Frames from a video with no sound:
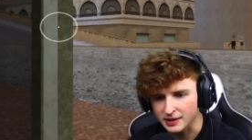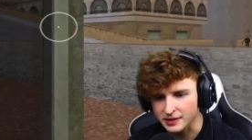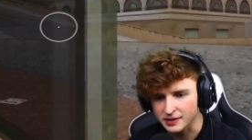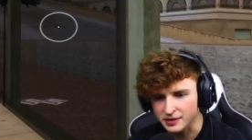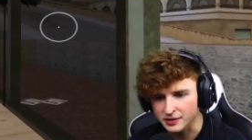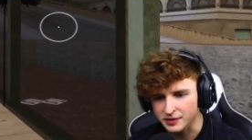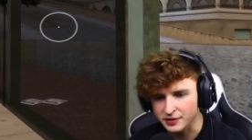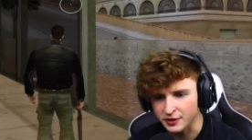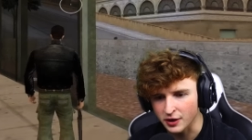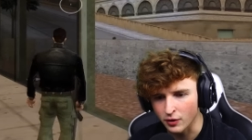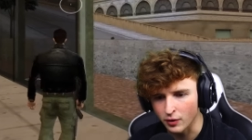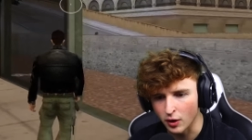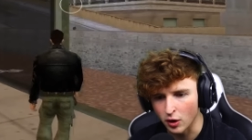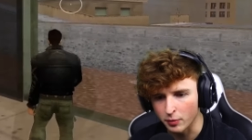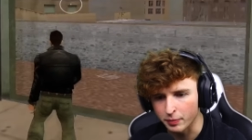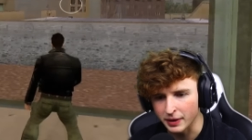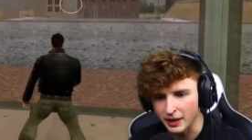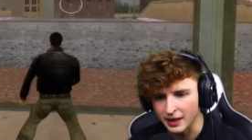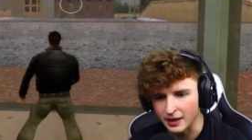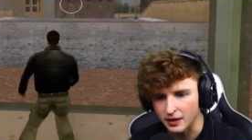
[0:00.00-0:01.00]
This is so
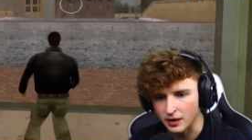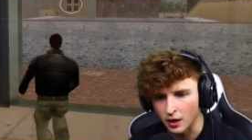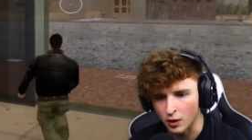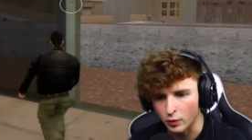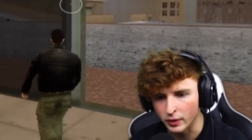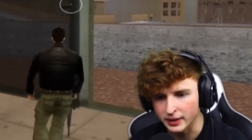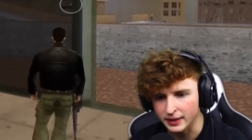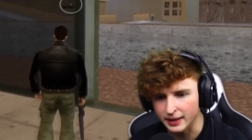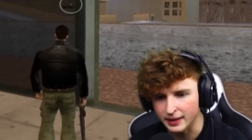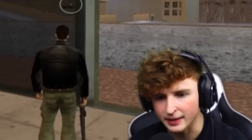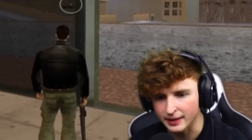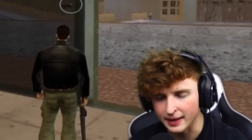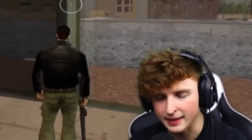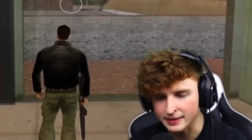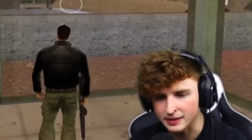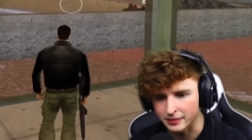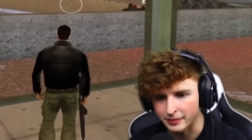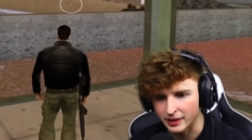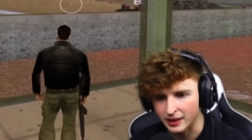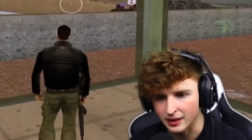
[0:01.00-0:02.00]
O P. No one can
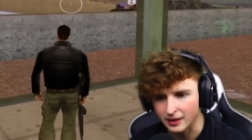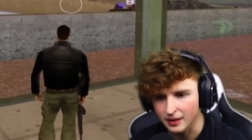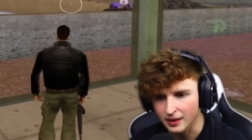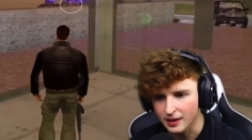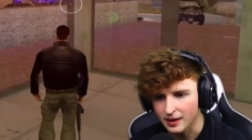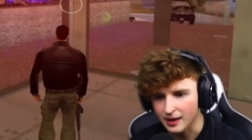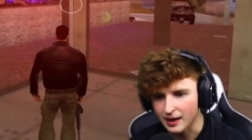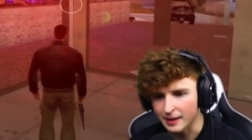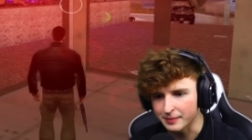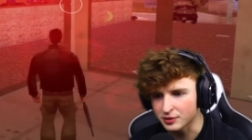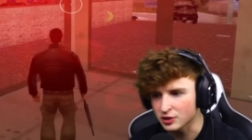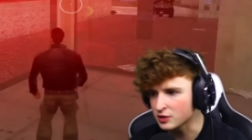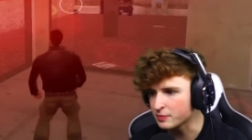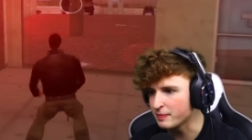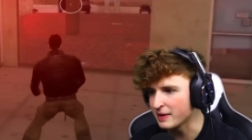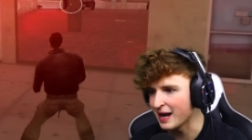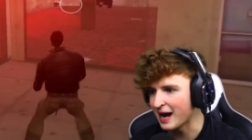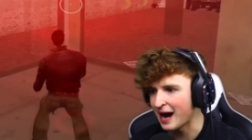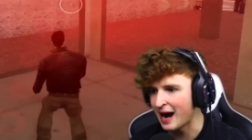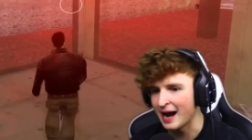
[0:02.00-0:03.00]
get to me. I'm just
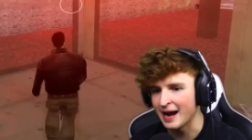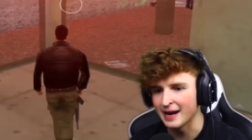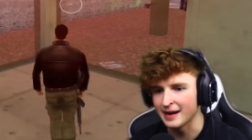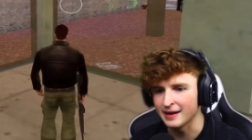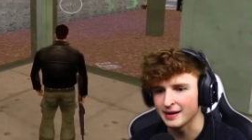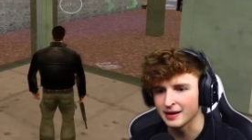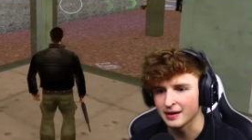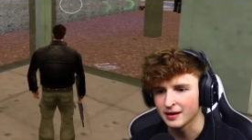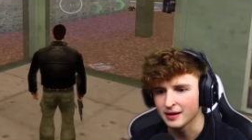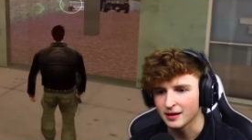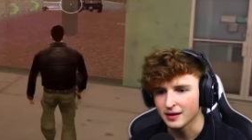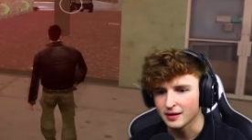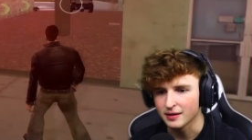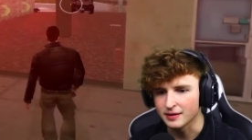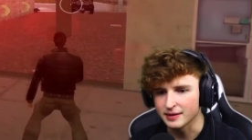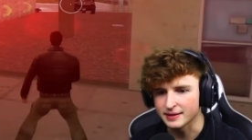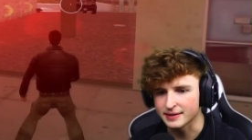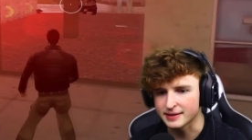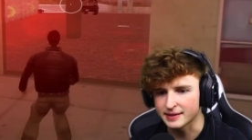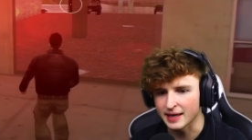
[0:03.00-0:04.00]
behind
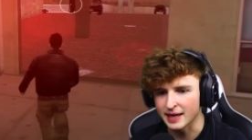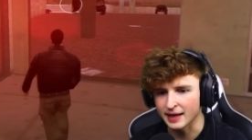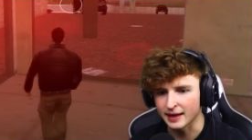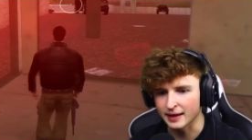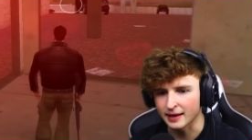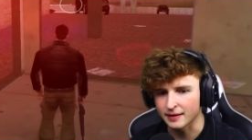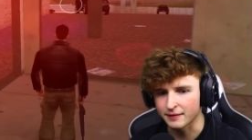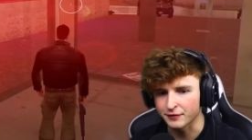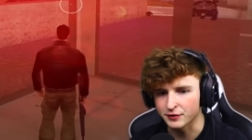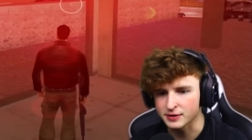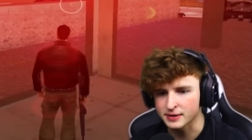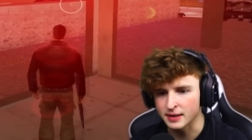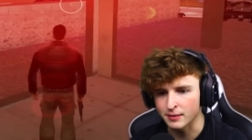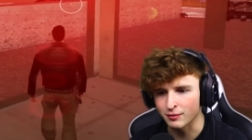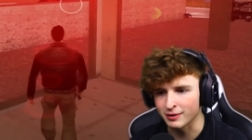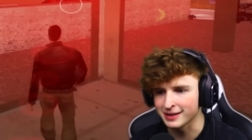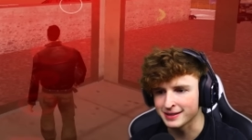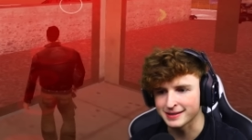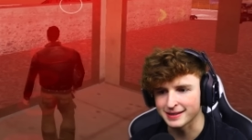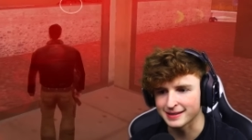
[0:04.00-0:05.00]
this thing, and for
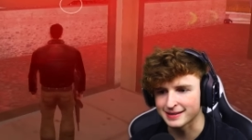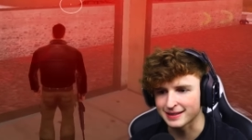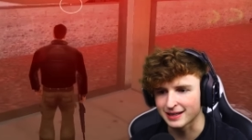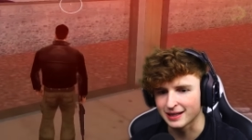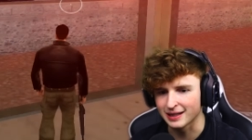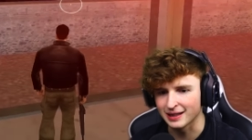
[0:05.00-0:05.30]
some reason, it's